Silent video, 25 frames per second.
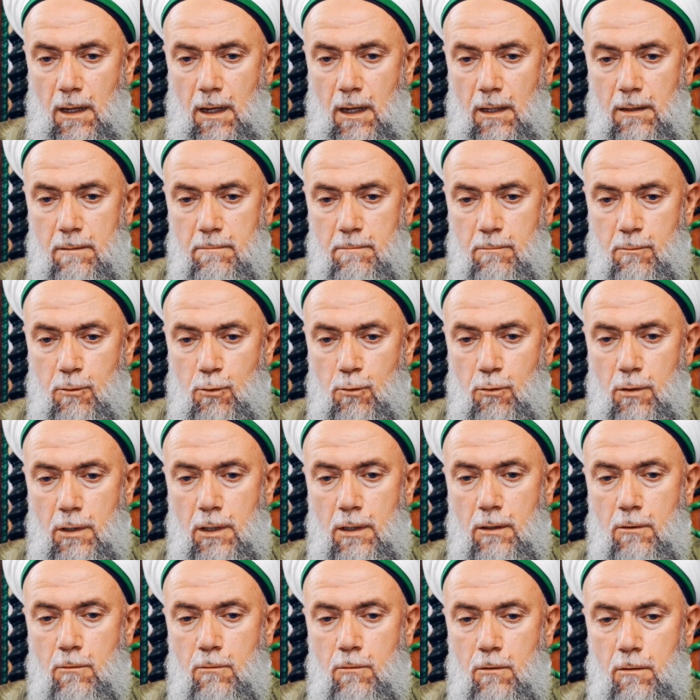and
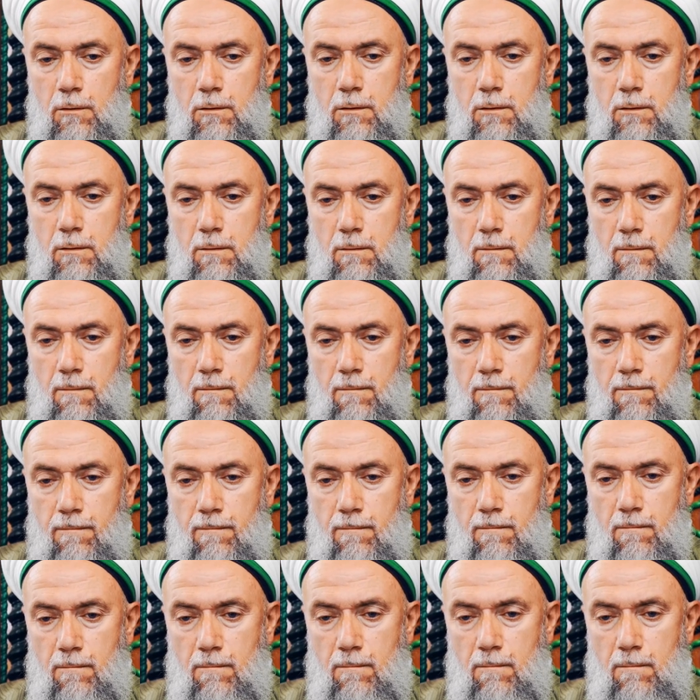ruling good
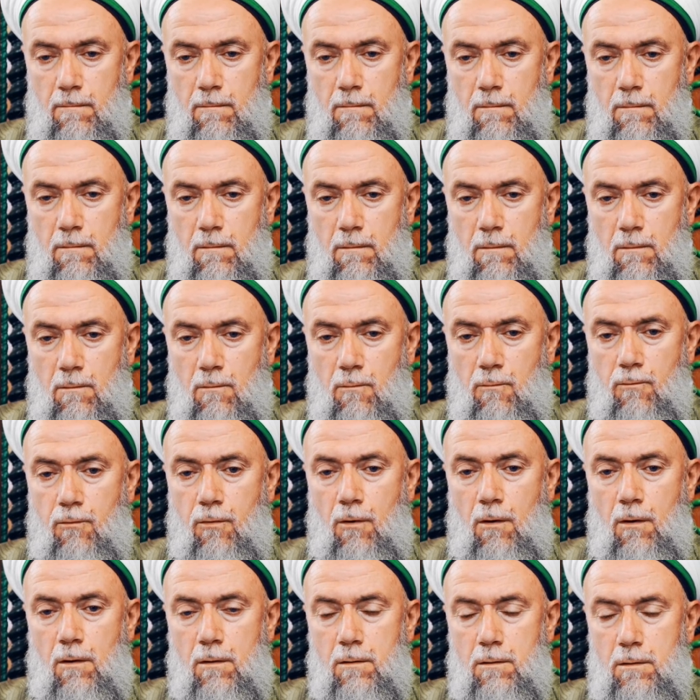
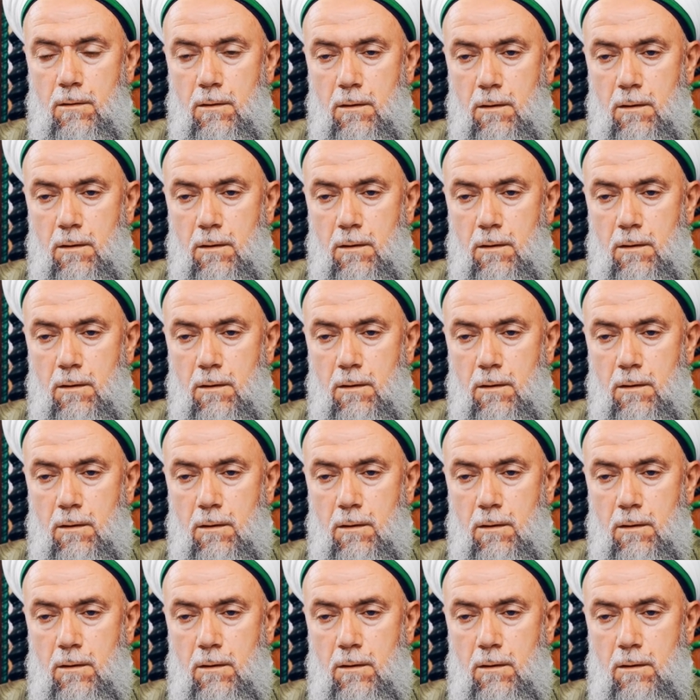for